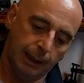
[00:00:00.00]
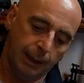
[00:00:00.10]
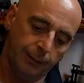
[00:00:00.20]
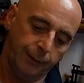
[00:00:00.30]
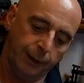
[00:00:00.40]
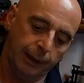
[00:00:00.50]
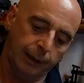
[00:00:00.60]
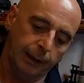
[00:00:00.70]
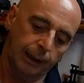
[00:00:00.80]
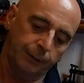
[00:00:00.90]
Everything
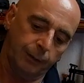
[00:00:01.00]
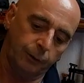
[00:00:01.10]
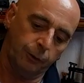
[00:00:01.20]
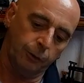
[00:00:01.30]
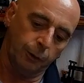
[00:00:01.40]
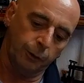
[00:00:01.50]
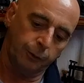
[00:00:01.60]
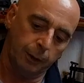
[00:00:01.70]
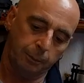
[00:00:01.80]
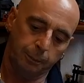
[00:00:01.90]
in life is so
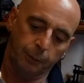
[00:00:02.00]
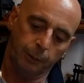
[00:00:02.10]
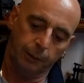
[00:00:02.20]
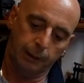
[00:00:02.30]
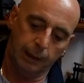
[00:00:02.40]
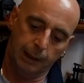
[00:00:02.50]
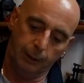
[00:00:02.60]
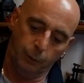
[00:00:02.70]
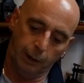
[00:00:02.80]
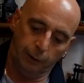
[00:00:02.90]
simple. I
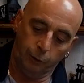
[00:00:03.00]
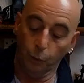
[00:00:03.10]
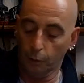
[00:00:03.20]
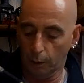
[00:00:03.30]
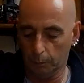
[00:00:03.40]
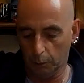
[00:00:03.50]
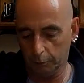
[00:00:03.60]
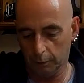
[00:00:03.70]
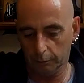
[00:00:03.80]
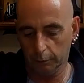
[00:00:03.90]
wish. Oh, that
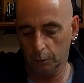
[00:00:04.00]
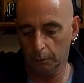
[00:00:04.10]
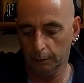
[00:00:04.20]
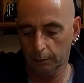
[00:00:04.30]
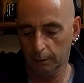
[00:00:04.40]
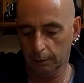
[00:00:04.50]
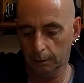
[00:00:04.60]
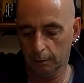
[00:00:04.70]
was actually quite tight.